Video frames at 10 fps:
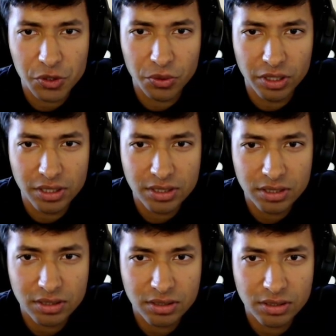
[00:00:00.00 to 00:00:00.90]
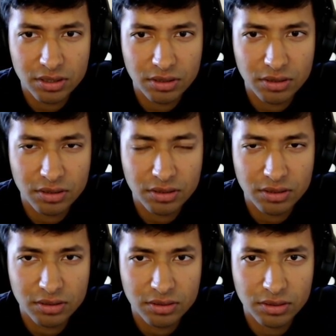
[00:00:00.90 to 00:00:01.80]
right.
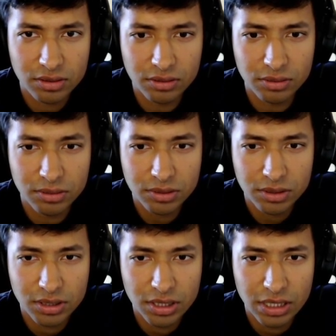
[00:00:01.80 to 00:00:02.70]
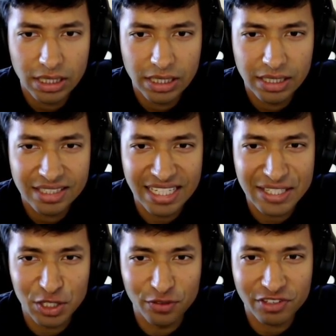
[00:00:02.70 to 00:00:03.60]
Oh, that's
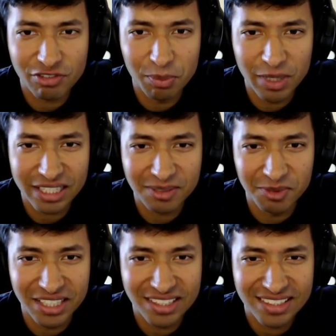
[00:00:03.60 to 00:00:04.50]
enough. Give them back to me.